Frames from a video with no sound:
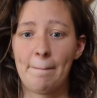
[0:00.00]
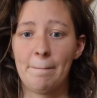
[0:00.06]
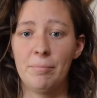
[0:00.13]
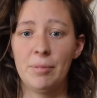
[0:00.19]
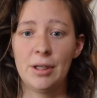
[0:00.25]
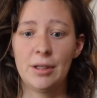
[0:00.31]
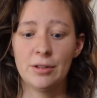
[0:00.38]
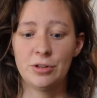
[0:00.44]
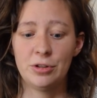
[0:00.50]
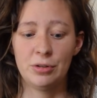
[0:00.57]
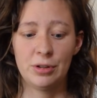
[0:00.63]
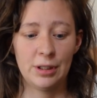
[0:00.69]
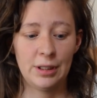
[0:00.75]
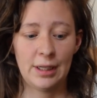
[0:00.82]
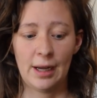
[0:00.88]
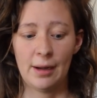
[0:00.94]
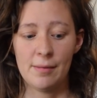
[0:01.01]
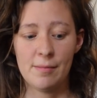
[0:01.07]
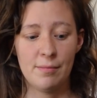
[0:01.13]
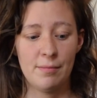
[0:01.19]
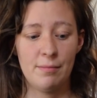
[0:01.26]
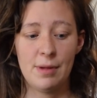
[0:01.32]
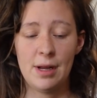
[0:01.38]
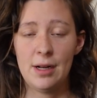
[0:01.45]
because you can get
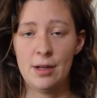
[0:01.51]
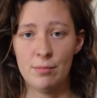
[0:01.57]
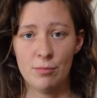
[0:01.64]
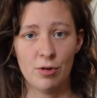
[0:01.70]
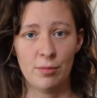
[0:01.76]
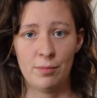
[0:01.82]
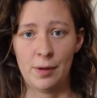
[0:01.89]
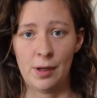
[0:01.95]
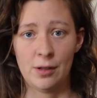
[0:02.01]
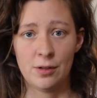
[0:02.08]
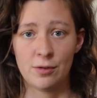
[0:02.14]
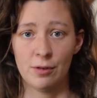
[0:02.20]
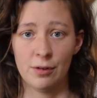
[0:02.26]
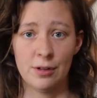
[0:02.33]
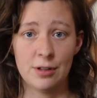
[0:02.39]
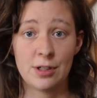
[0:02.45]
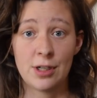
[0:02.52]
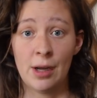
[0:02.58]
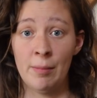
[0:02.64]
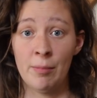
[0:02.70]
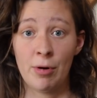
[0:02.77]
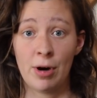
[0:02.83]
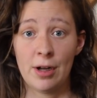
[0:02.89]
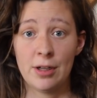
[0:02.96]
many more beans for the same
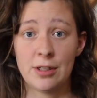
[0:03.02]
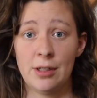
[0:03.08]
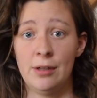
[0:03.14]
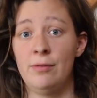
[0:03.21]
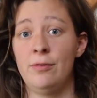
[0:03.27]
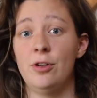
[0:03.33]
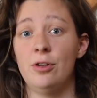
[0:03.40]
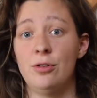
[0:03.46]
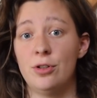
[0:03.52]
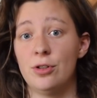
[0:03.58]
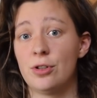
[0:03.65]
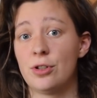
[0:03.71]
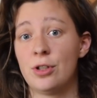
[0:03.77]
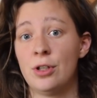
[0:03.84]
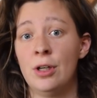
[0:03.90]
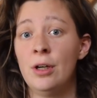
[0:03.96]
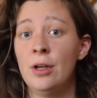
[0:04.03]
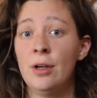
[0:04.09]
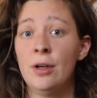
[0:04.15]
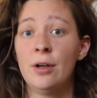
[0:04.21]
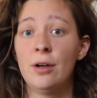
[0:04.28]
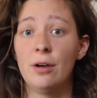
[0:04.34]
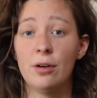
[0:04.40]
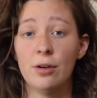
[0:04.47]
price if you just
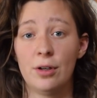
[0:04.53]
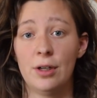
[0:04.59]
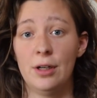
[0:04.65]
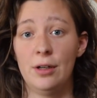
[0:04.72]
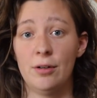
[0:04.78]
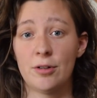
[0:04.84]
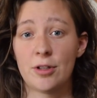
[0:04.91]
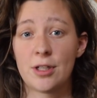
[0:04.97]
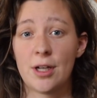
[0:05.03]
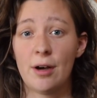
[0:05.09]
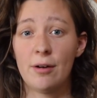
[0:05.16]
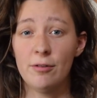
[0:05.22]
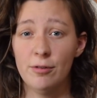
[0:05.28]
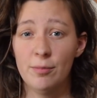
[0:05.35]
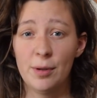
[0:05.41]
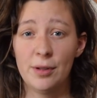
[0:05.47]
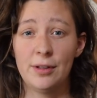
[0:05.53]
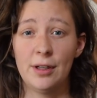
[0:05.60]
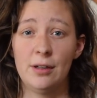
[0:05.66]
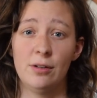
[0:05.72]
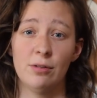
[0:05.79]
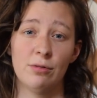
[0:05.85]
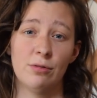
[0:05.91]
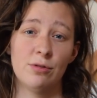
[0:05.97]
cook it yourself, but then
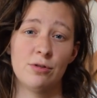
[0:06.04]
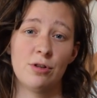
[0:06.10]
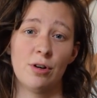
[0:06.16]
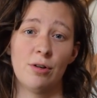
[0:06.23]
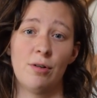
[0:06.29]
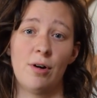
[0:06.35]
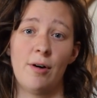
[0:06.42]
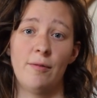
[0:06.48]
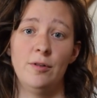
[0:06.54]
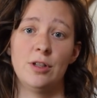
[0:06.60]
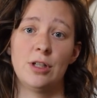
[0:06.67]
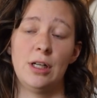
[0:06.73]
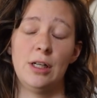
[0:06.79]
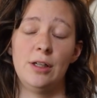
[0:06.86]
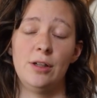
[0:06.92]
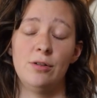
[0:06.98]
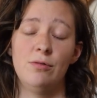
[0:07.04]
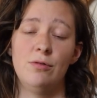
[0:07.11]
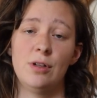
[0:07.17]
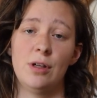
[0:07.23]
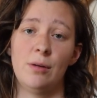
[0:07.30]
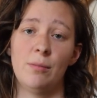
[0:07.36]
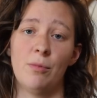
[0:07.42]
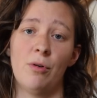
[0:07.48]
you're also obviously
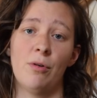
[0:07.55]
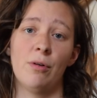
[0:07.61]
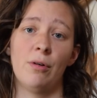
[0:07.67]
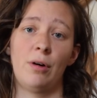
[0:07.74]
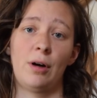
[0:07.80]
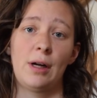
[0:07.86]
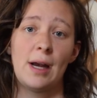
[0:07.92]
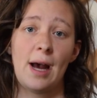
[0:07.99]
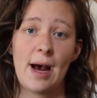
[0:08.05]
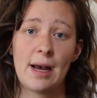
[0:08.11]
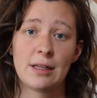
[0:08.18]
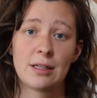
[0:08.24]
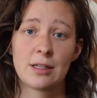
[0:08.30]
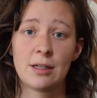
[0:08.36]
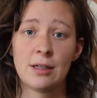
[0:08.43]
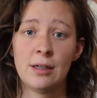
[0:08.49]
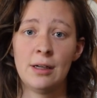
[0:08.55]
using more gas,